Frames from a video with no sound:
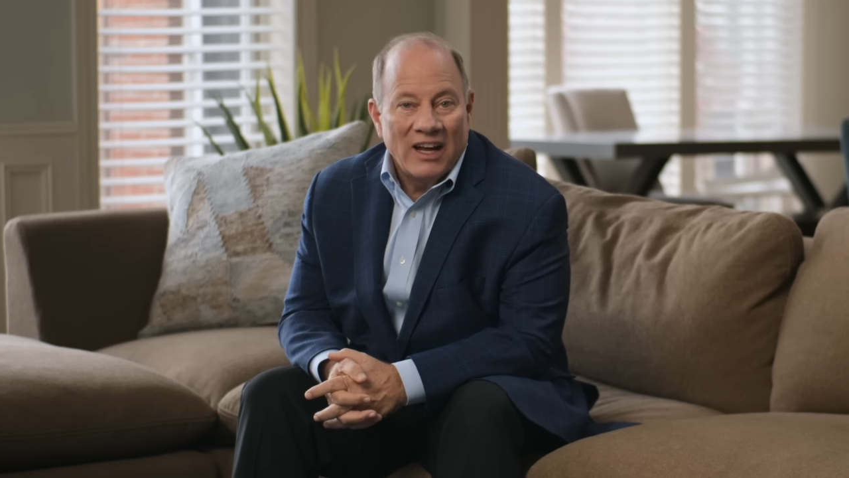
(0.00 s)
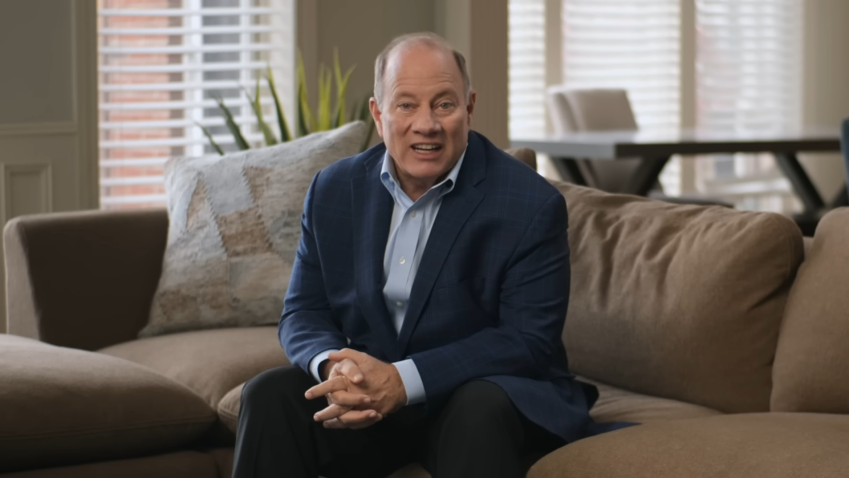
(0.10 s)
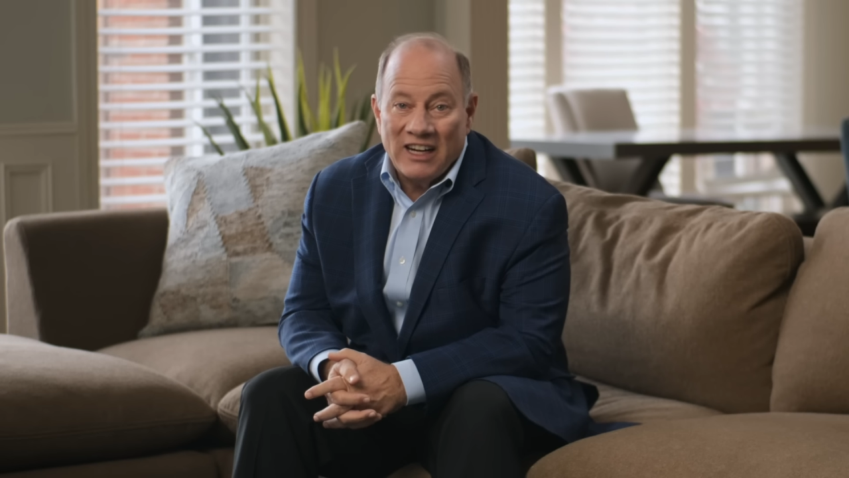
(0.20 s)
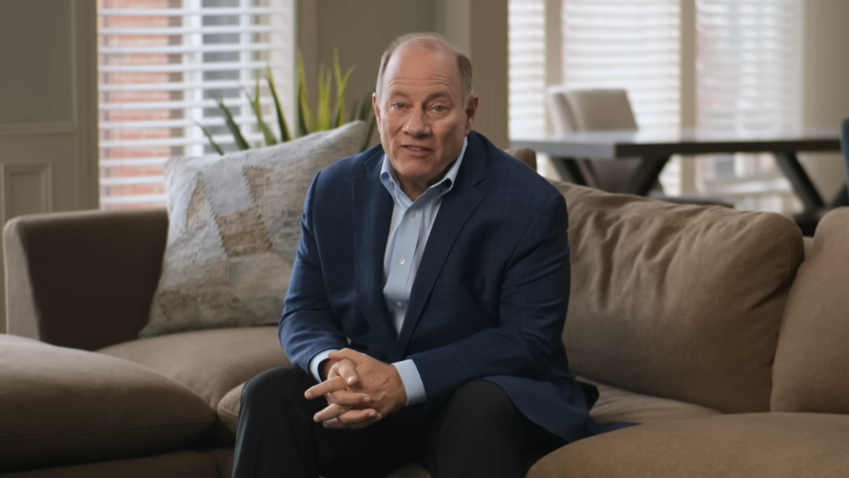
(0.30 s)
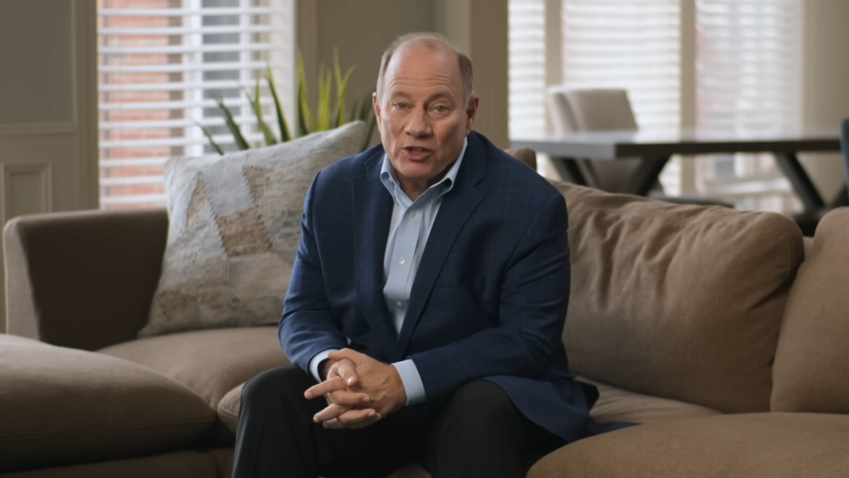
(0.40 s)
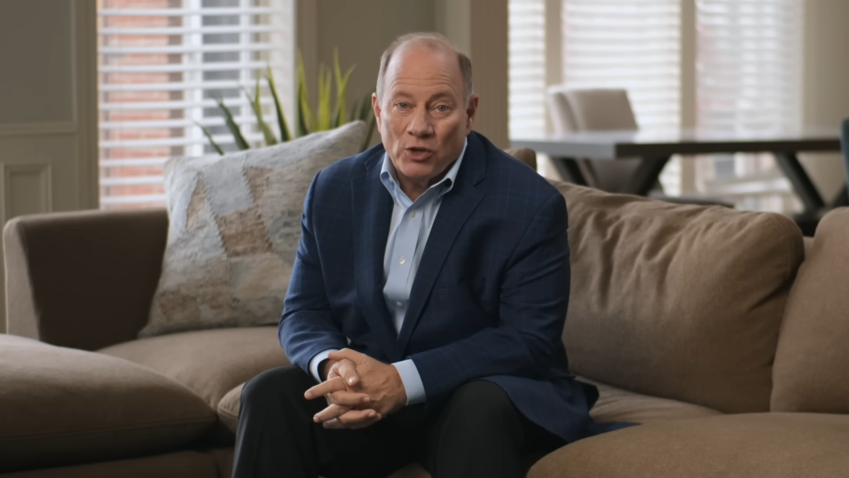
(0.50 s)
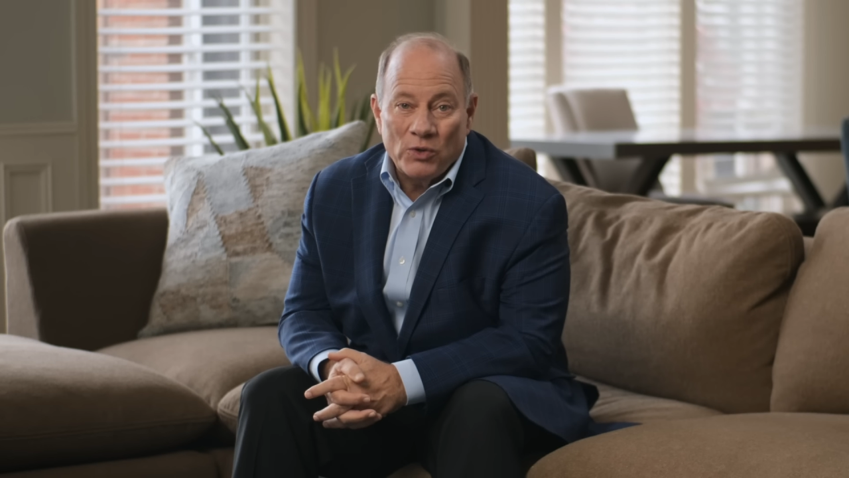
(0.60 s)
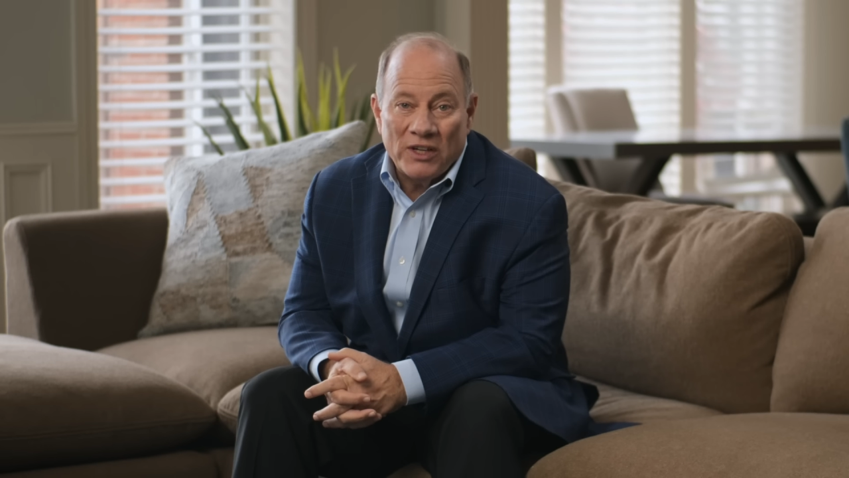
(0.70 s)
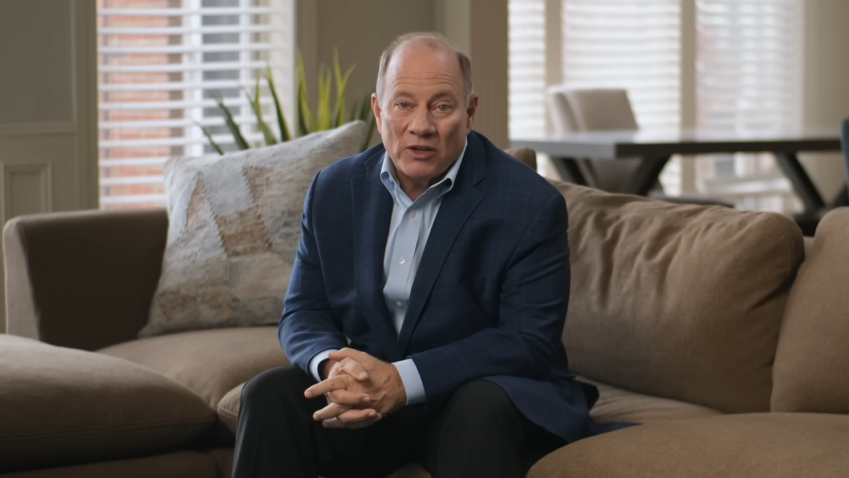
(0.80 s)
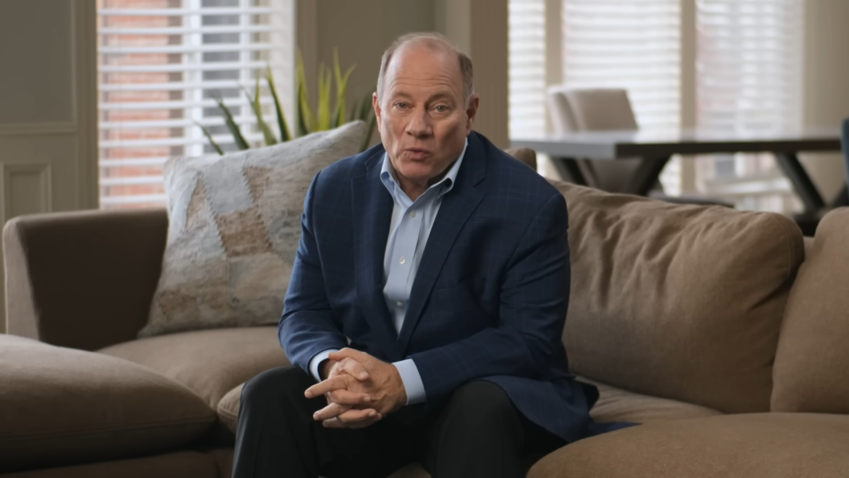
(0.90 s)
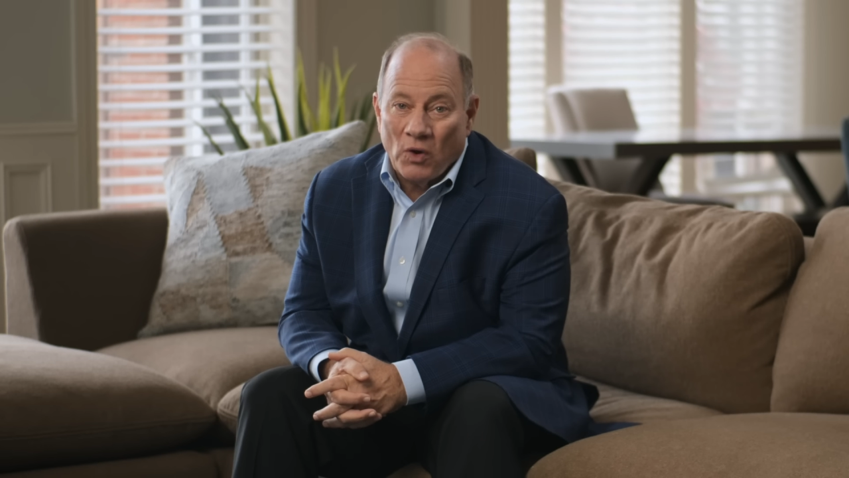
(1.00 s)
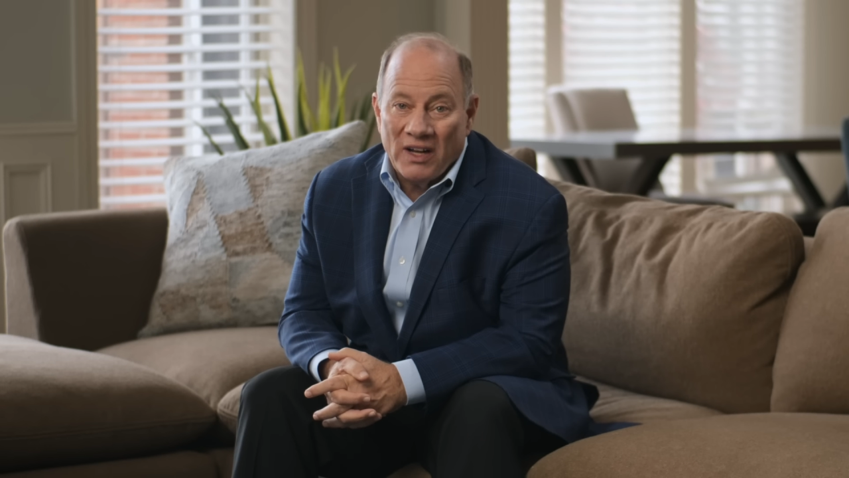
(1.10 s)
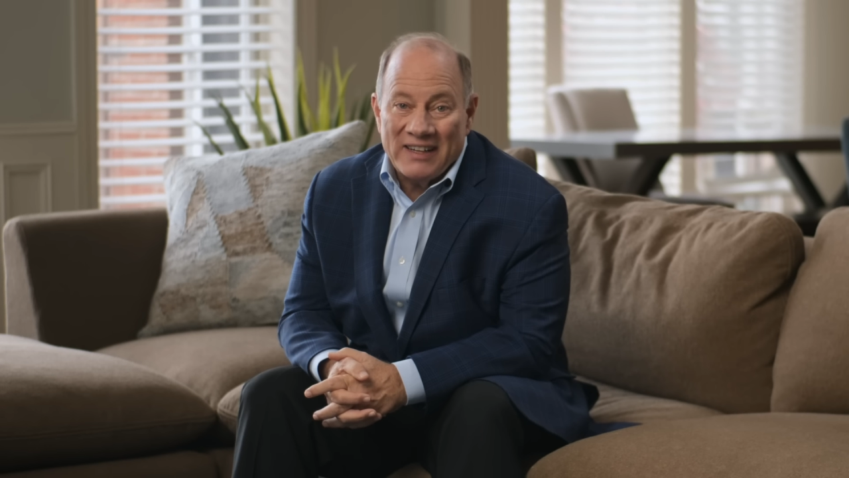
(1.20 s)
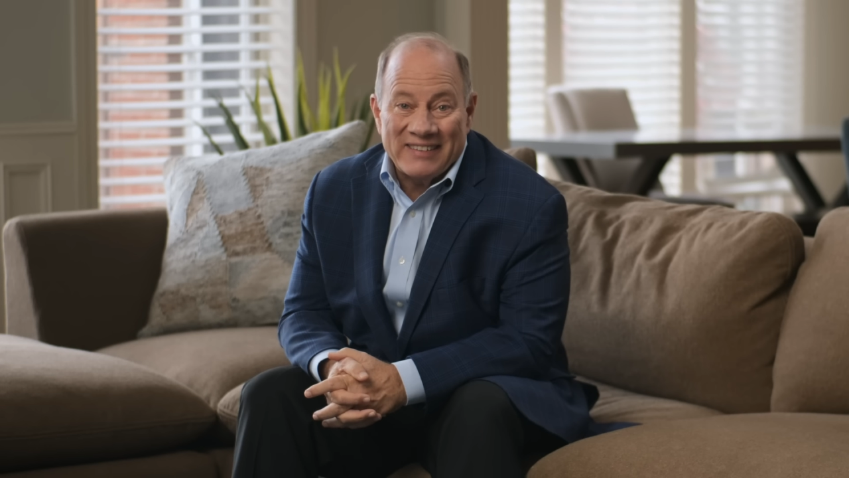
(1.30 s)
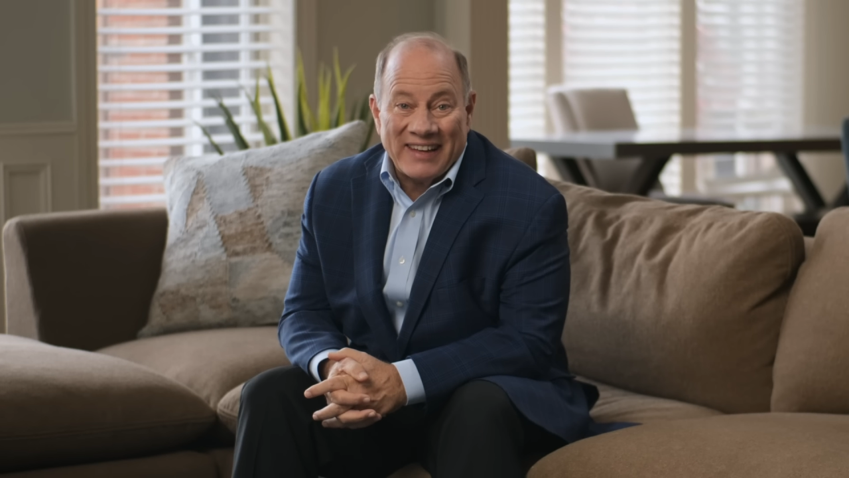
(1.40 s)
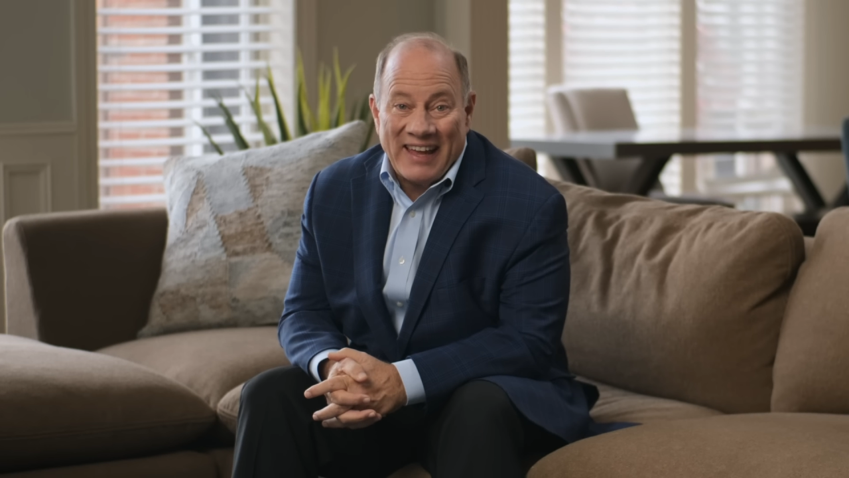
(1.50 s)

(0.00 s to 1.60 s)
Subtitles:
A governor who didn't run as a